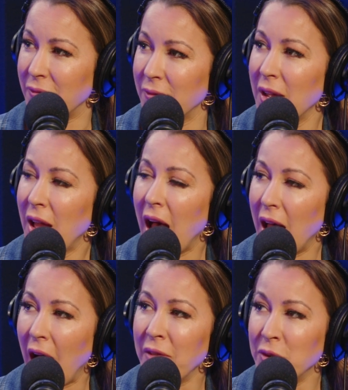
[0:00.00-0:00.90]
If
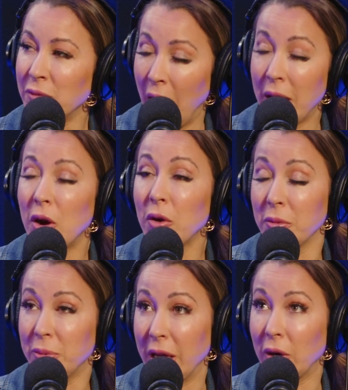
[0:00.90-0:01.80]
I go to
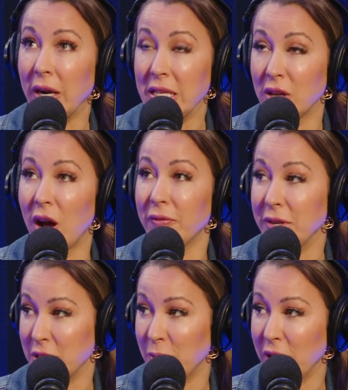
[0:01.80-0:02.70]
the playground as
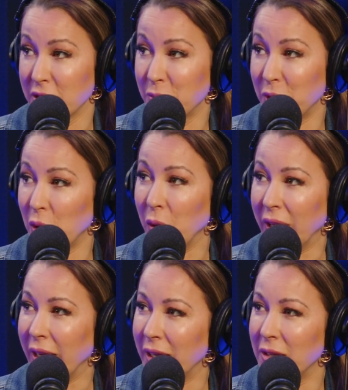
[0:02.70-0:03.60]
often as possible, or
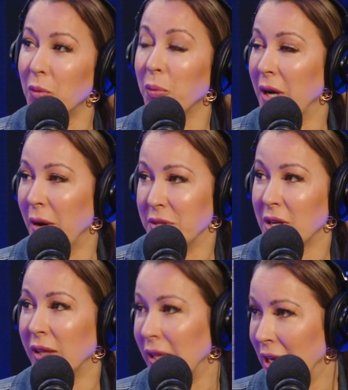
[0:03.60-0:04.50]
like when I was
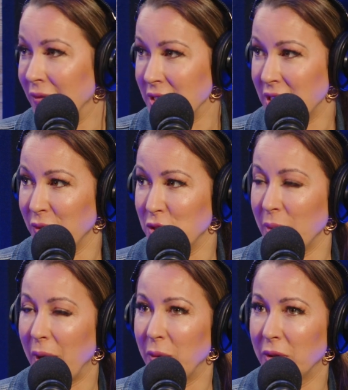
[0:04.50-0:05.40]
on leave and stuff with
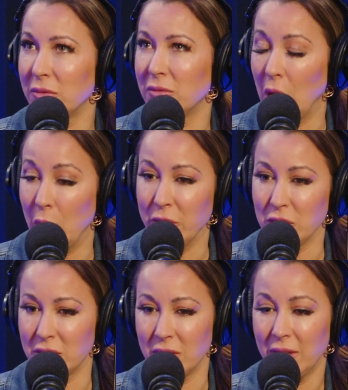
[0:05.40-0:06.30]
Jim, I would go and
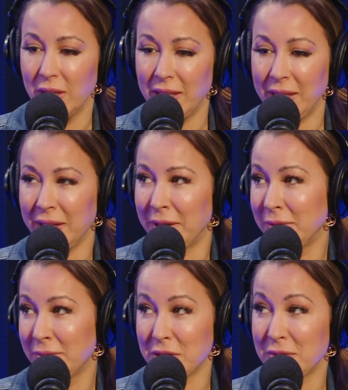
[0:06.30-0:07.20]
just
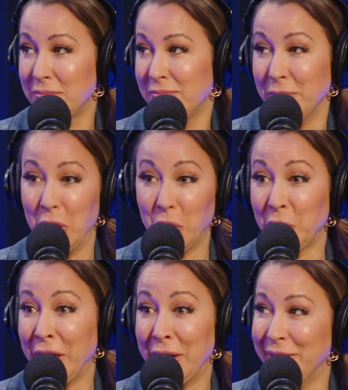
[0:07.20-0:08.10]
poke
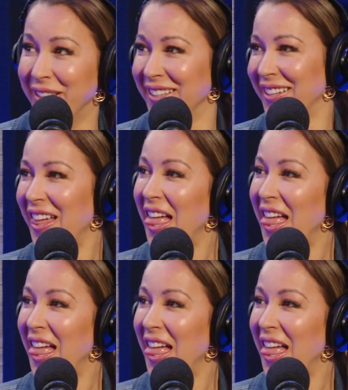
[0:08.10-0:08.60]
around.